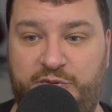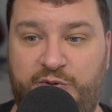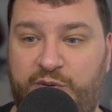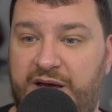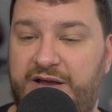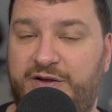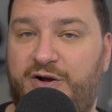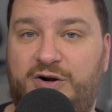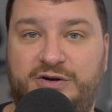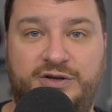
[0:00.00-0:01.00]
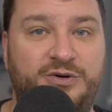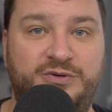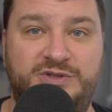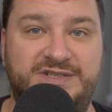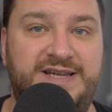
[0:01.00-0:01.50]
throw that in the cart
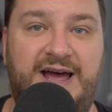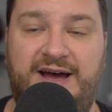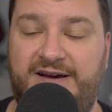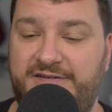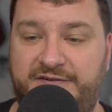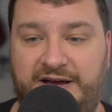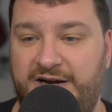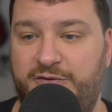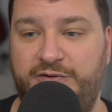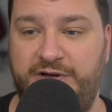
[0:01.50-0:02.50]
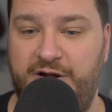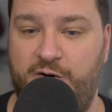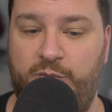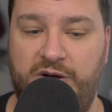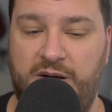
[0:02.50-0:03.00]
too, just to have. I don't really
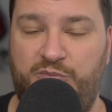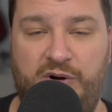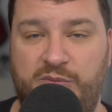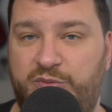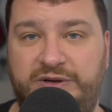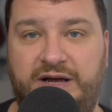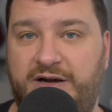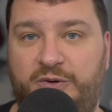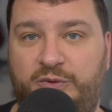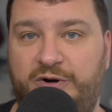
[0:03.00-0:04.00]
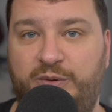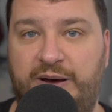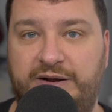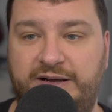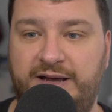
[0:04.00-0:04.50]
know, but I'm probably not going to worry
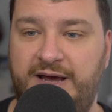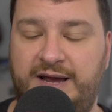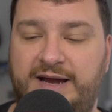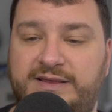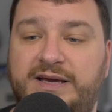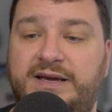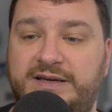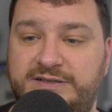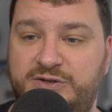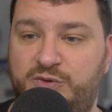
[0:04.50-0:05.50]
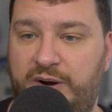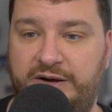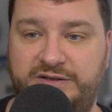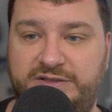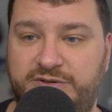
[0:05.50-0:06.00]
about it. I think his new
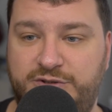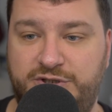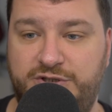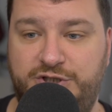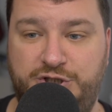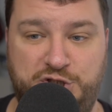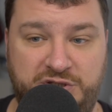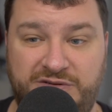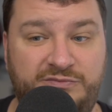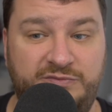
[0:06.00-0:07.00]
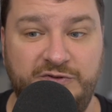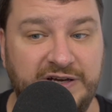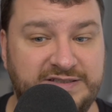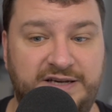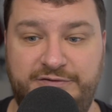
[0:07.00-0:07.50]
routing solution should
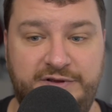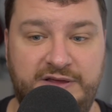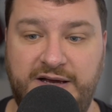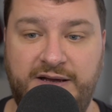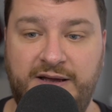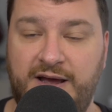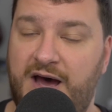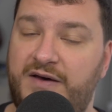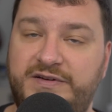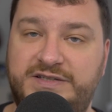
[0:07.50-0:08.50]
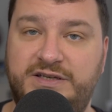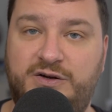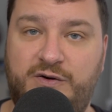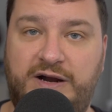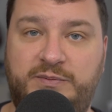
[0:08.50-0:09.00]
fix everything. Obviously,
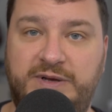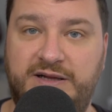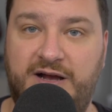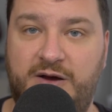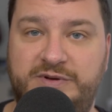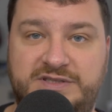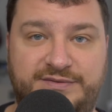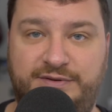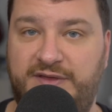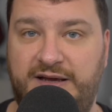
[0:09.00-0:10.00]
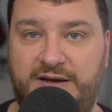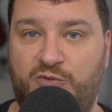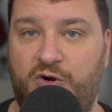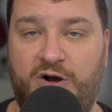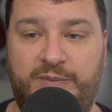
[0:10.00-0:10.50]
correct me in the comments if you think I'm
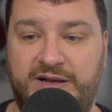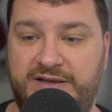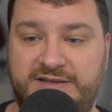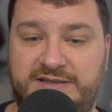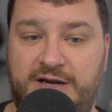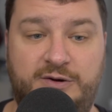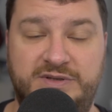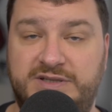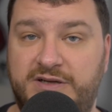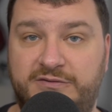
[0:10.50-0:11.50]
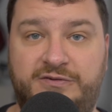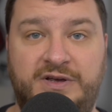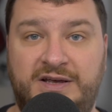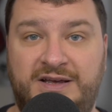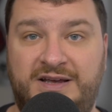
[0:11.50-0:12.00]
wrong about this. I always love
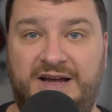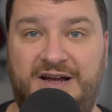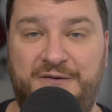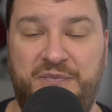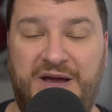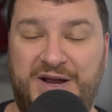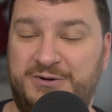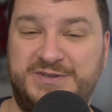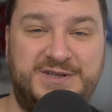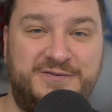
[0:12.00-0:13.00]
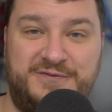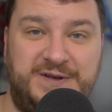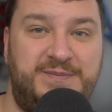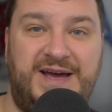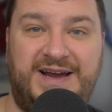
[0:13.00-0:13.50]
I always love
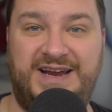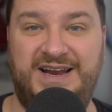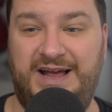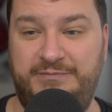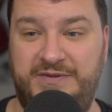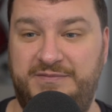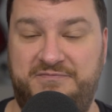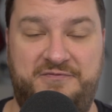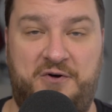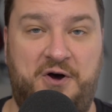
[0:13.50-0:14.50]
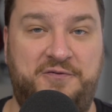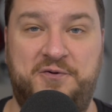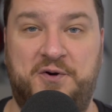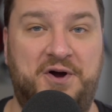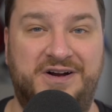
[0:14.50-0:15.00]
feedback, and I'm
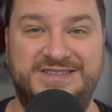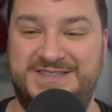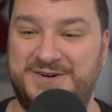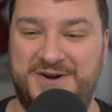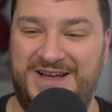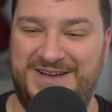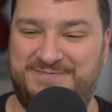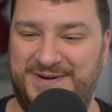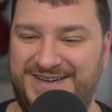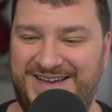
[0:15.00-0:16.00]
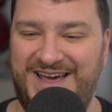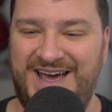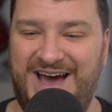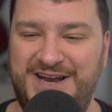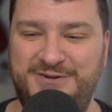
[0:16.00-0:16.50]
often wrong, so but
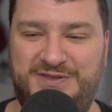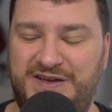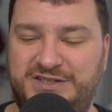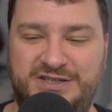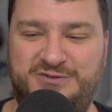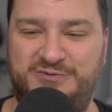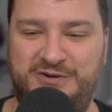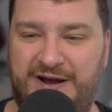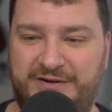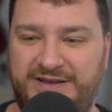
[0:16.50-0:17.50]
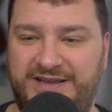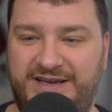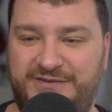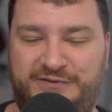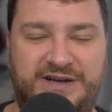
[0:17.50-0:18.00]
I do think just rerouting
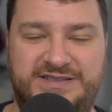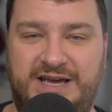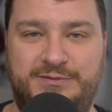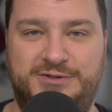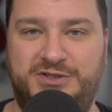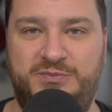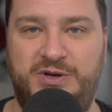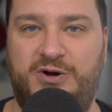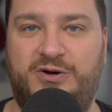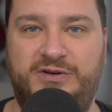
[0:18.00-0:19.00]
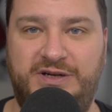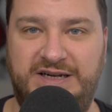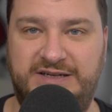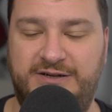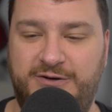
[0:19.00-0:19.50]
the flex cable should be all that you
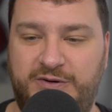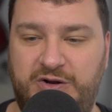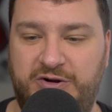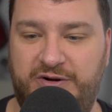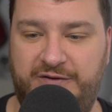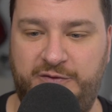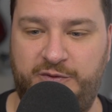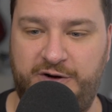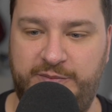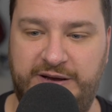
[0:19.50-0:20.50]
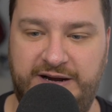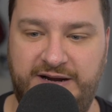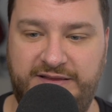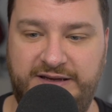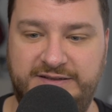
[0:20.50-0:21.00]
need to do, and you don't have to worry about
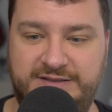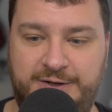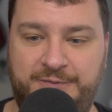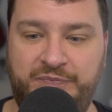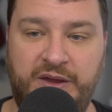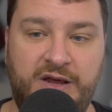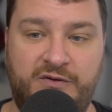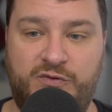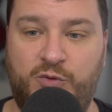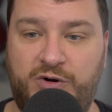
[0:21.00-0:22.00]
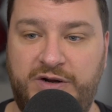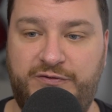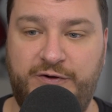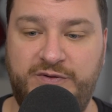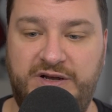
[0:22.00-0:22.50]
anything. So for more
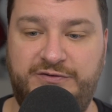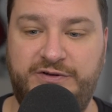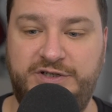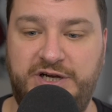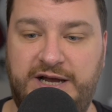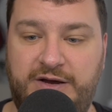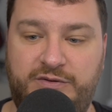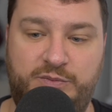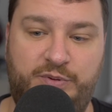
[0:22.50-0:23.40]
info, definitely check out the